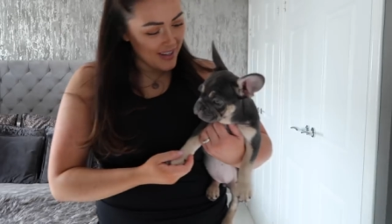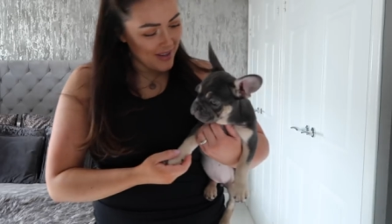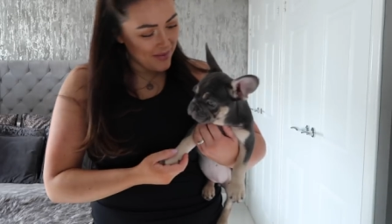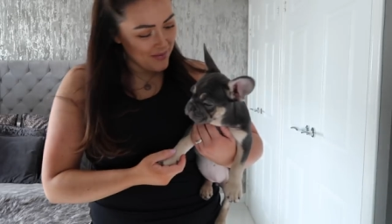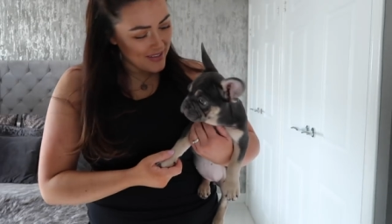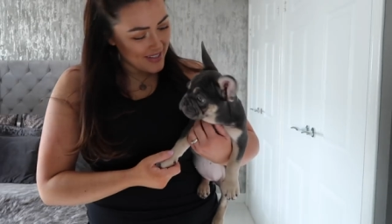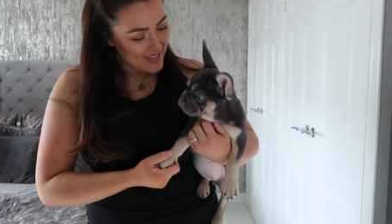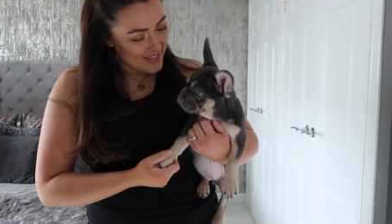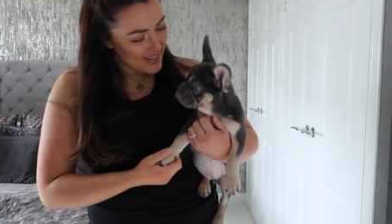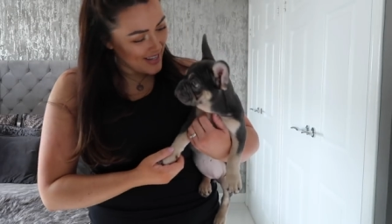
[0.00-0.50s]

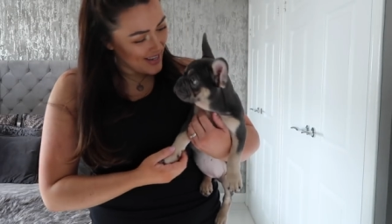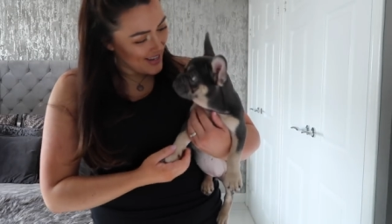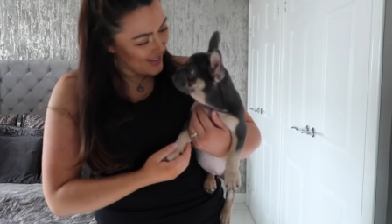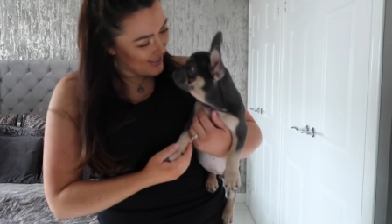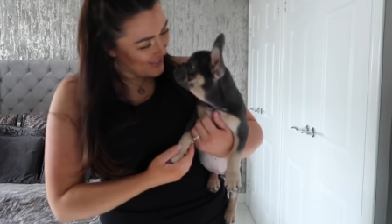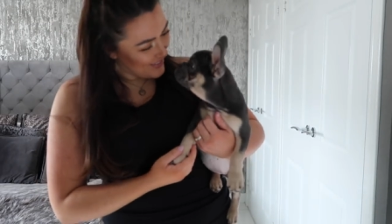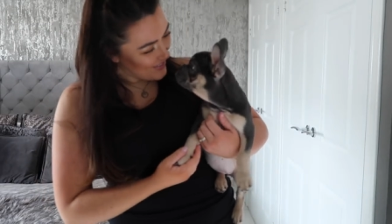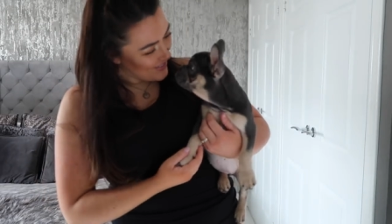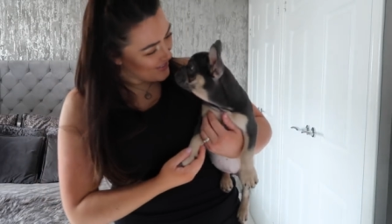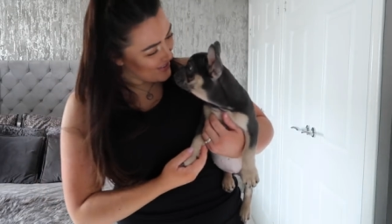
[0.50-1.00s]
come to say
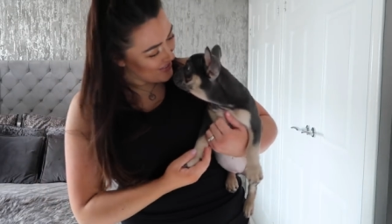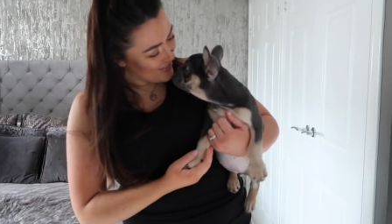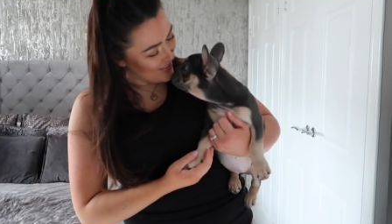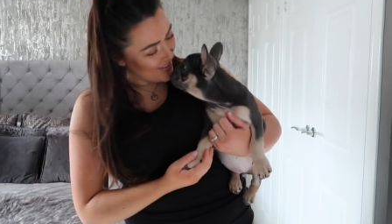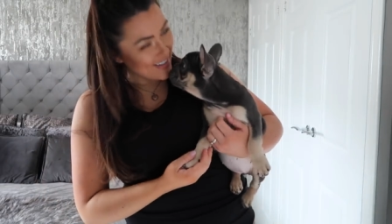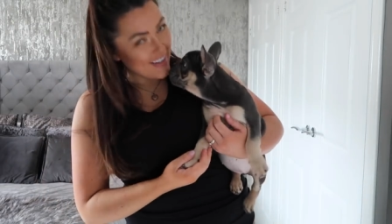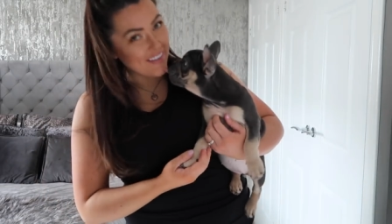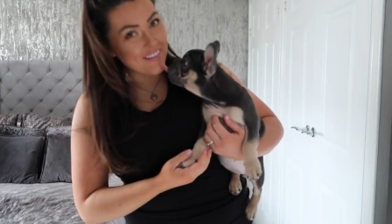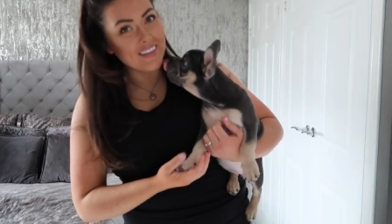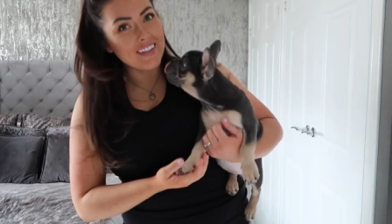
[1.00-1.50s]
hello,
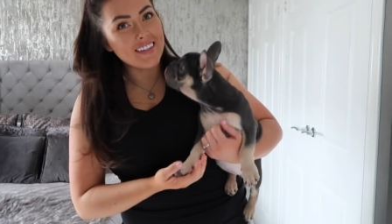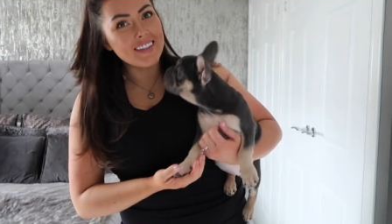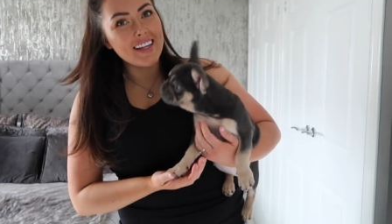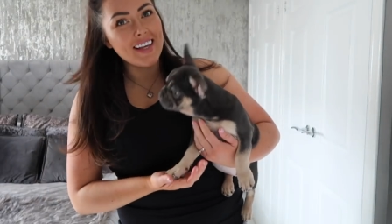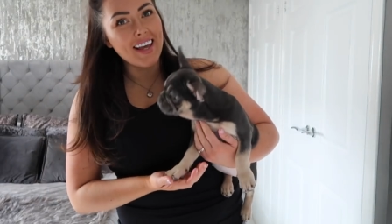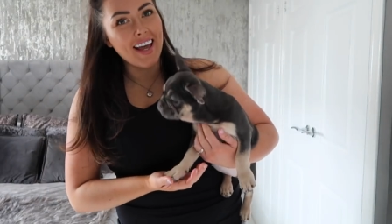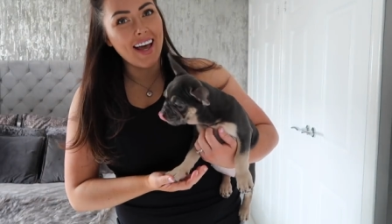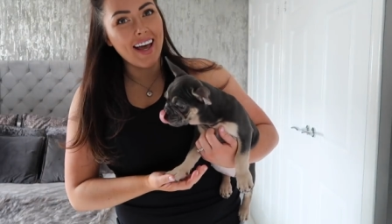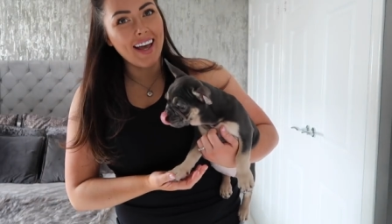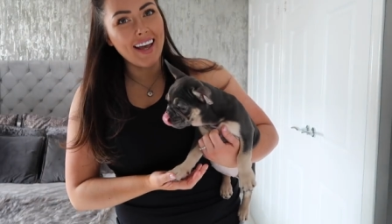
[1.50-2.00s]
you come to
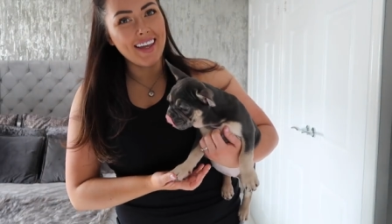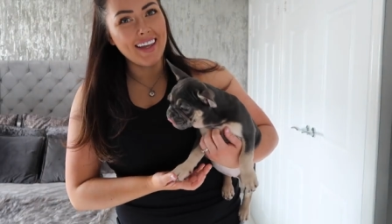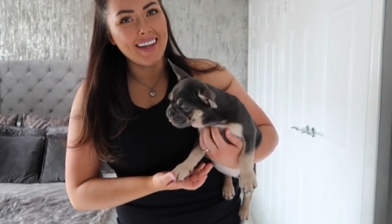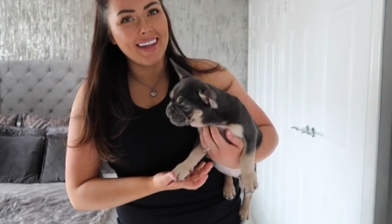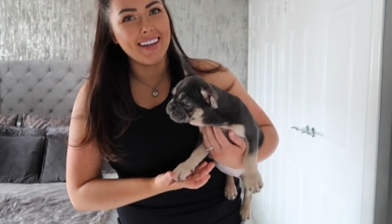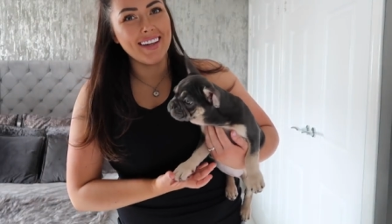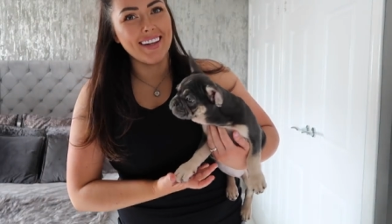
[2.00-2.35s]
say hi.